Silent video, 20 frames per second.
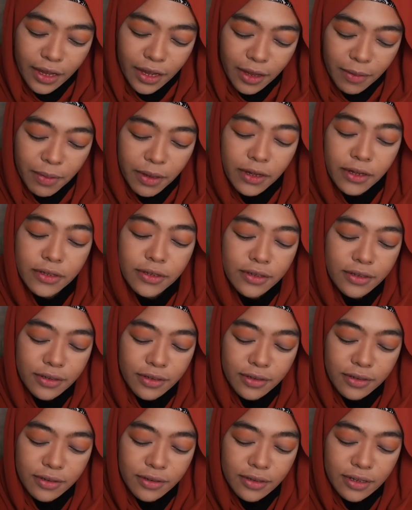
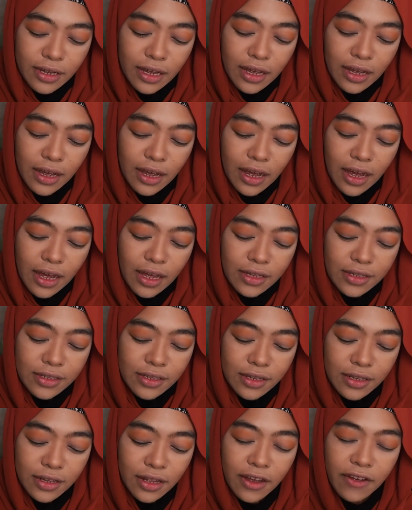because I
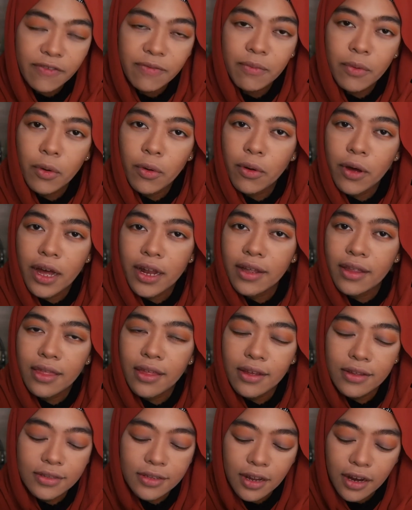still have more other
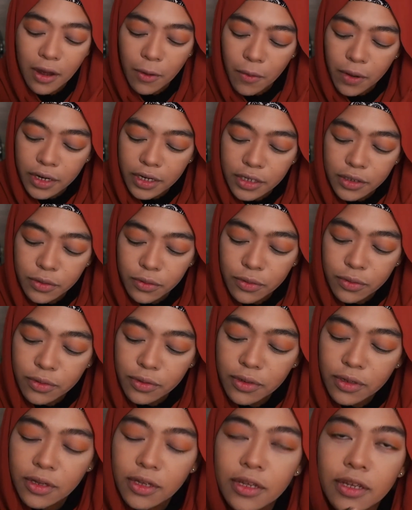things that I want to do,
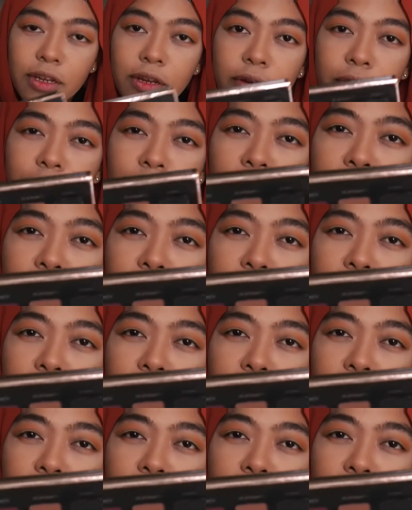you know.